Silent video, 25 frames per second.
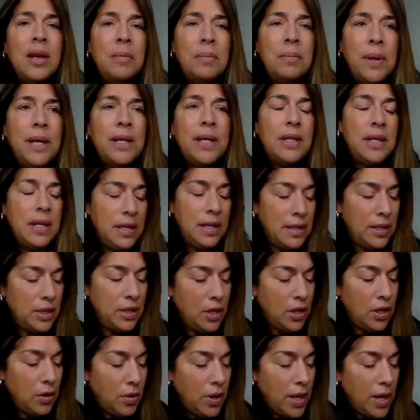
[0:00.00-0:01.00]
But
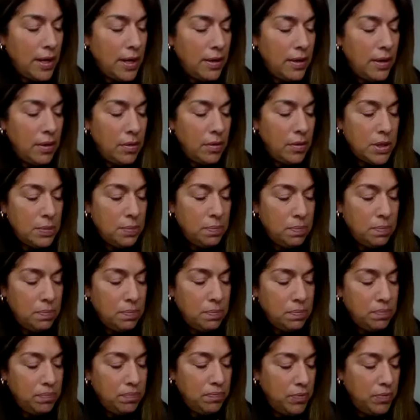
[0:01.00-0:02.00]
it was
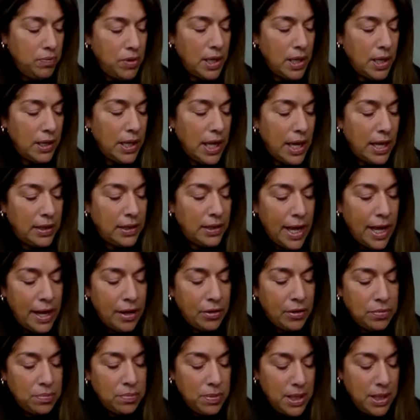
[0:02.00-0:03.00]

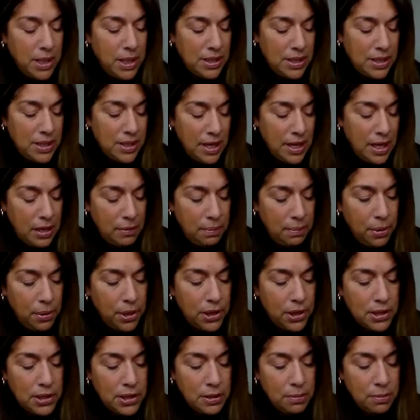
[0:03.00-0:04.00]
allowed me to kind of
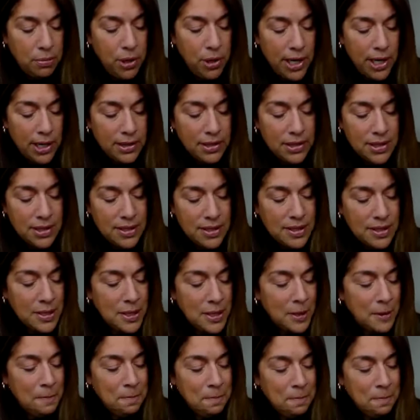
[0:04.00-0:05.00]
put into practice